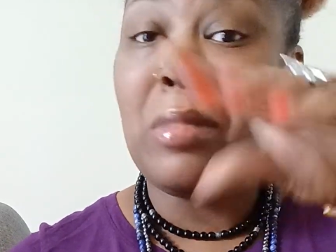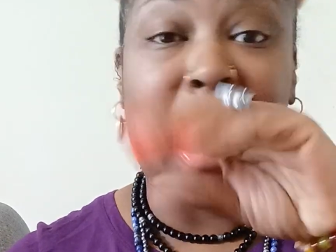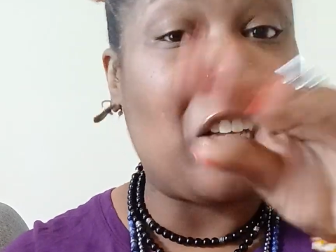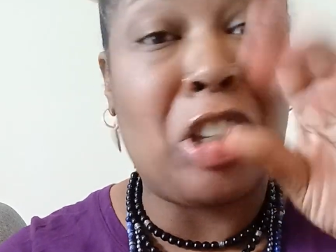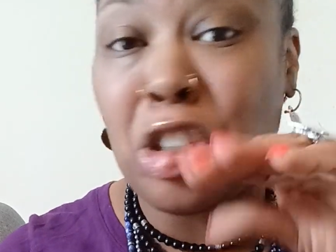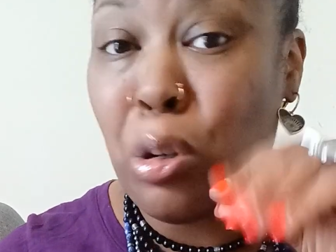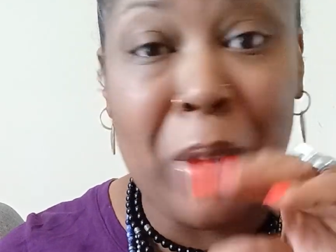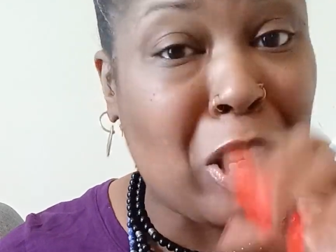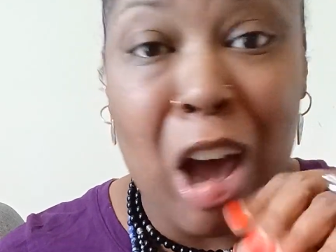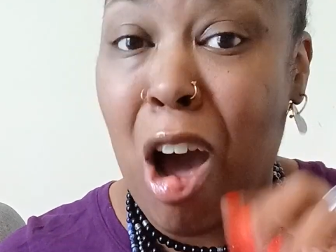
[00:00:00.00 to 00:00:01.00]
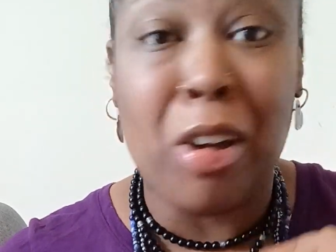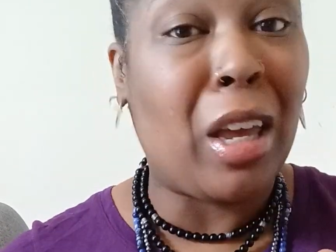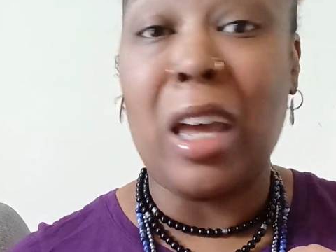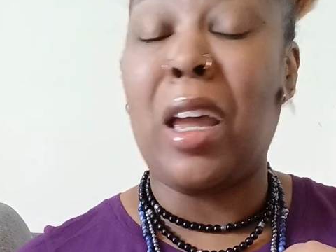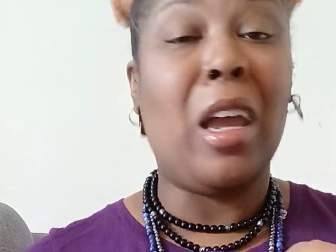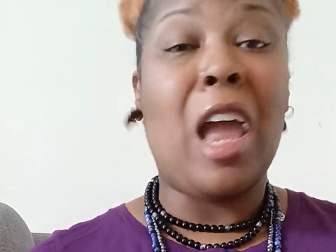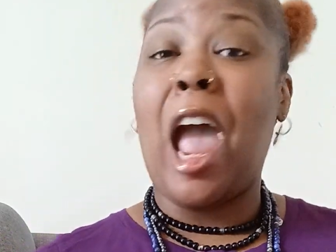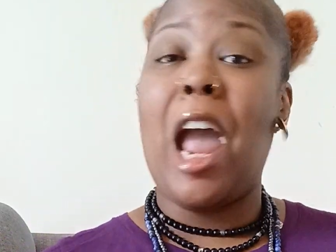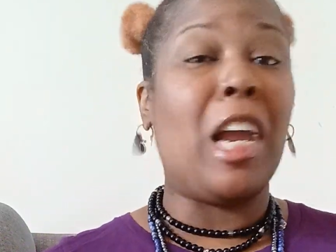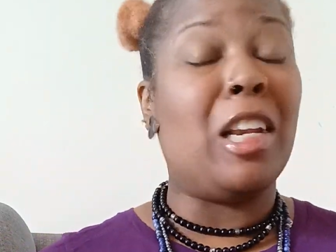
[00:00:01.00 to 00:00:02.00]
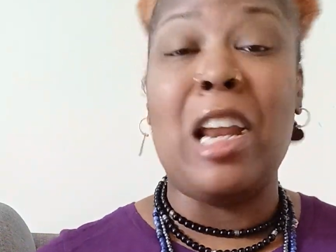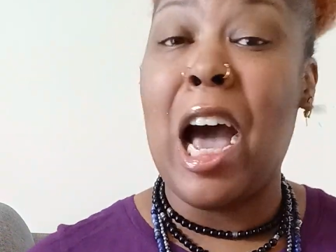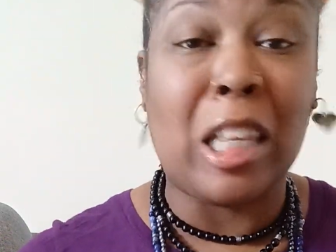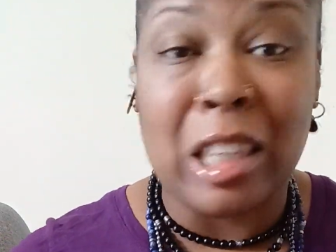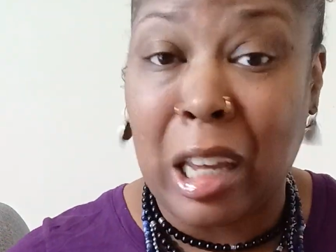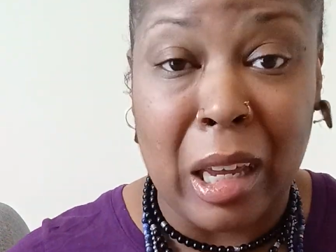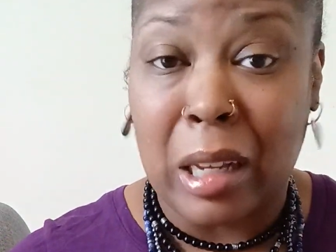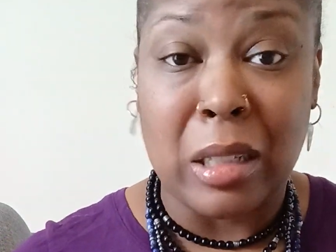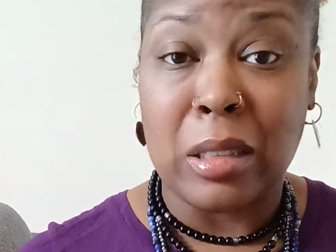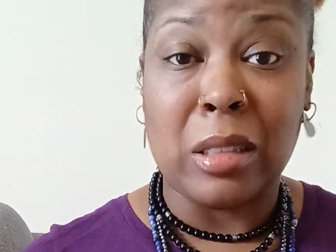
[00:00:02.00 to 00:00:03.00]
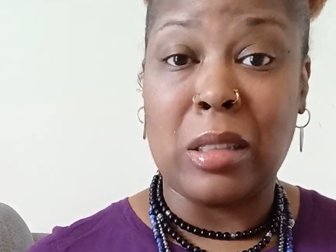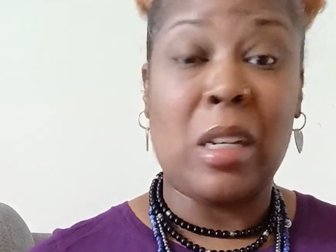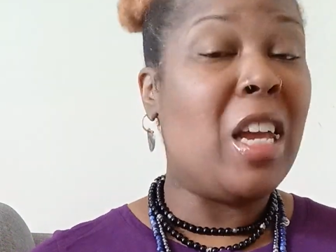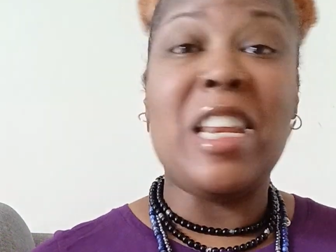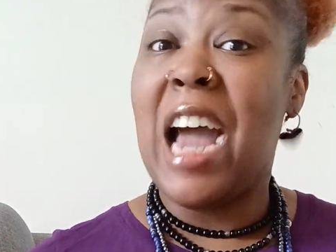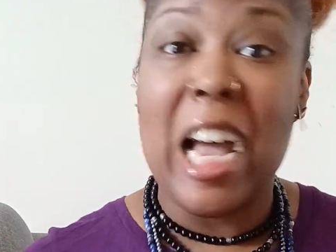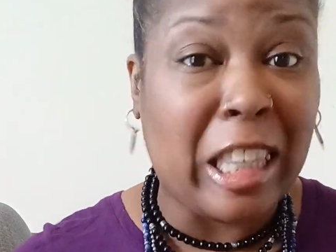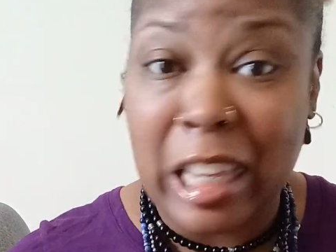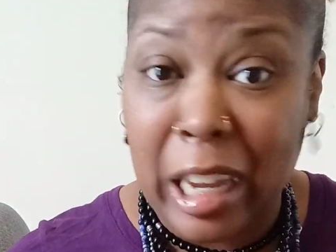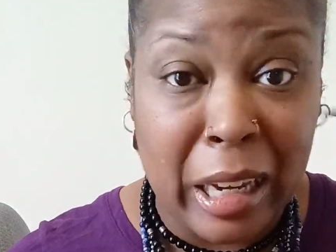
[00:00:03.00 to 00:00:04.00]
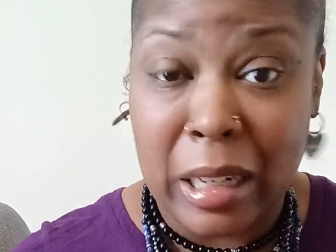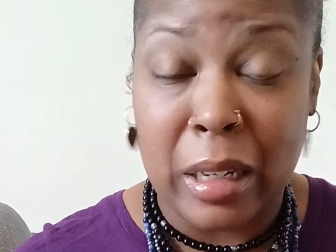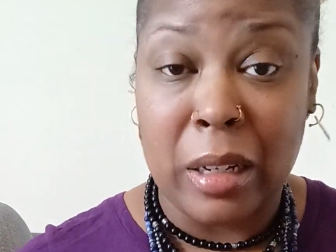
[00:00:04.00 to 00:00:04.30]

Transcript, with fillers: That shit you be talking ain't nothing. Nothing.